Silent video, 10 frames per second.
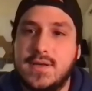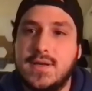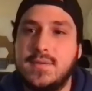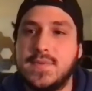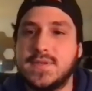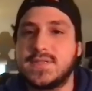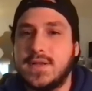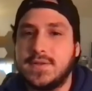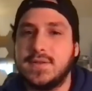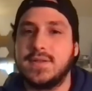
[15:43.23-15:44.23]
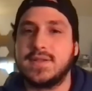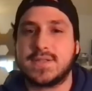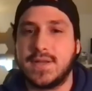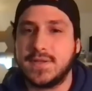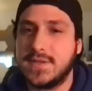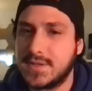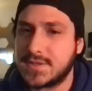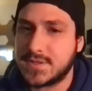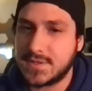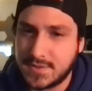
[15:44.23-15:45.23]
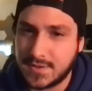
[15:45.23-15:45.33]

The Celtics,